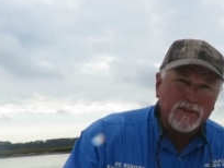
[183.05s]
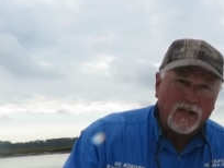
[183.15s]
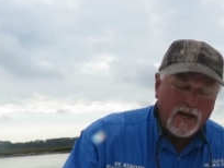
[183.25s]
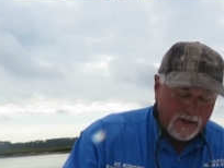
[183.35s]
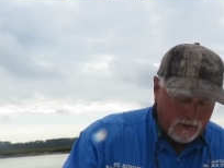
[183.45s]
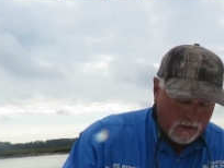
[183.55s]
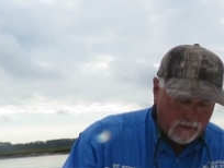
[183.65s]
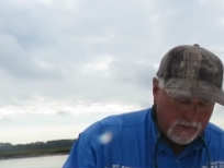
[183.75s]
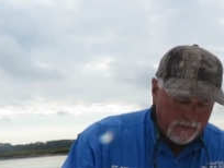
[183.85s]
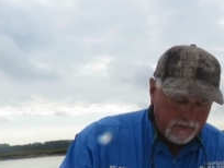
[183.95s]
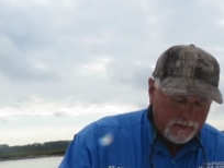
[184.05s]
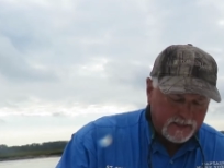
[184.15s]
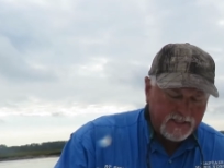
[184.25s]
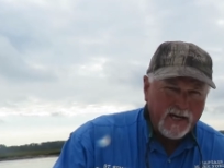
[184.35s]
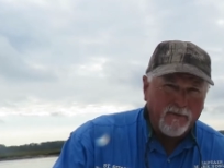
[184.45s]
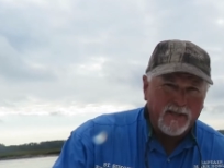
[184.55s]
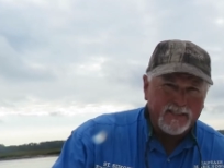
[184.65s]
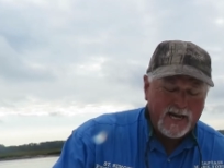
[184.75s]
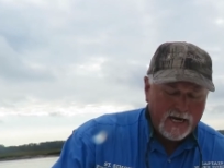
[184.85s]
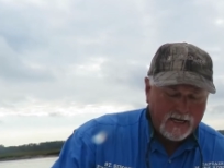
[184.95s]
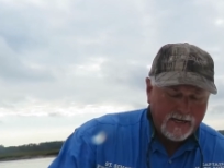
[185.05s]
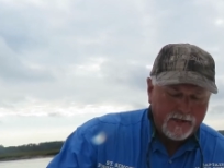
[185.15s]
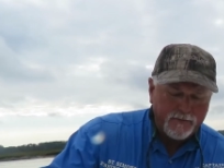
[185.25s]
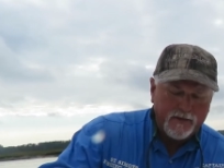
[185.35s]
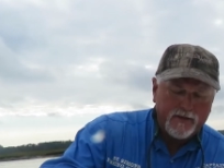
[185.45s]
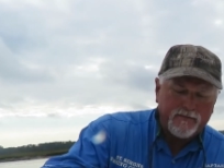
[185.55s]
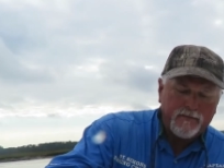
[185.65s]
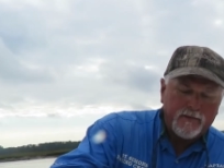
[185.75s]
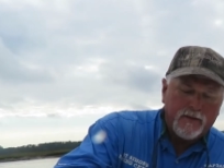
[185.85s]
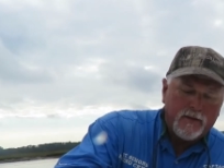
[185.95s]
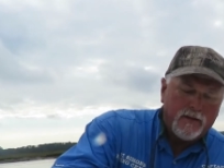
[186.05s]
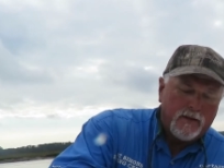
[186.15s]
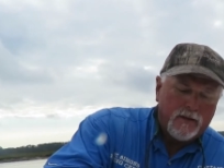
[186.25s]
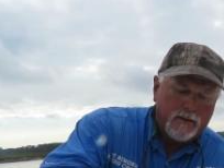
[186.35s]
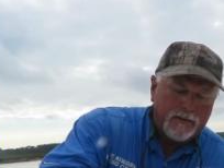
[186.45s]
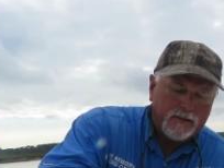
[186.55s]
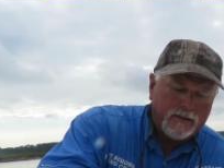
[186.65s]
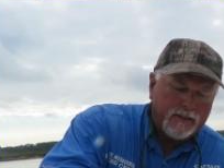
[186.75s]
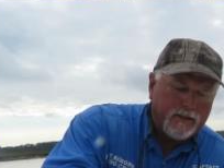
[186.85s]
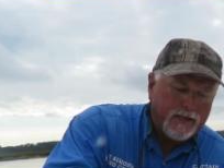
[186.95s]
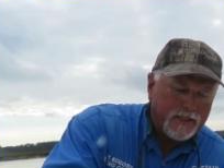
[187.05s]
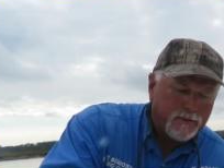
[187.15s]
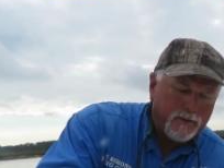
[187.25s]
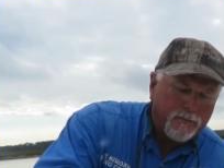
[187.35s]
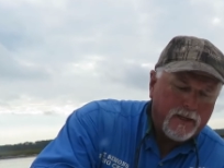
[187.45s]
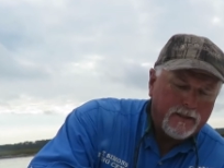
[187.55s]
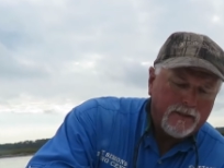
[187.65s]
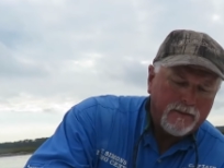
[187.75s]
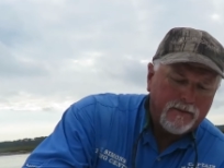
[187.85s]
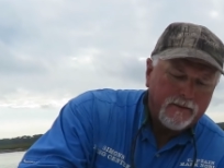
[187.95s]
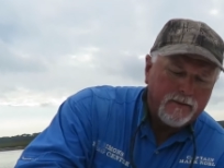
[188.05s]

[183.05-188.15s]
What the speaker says: is a lot of current. The secret is how you let it drift. Look at there, that shrimp right there